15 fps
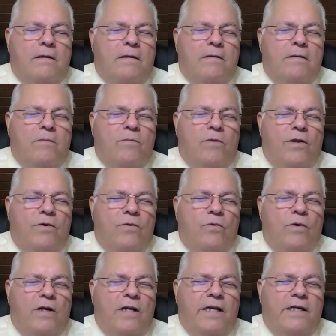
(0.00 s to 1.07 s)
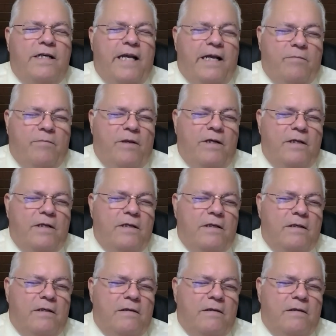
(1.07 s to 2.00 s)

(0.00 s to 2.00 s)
uh, Brother Willie Denman,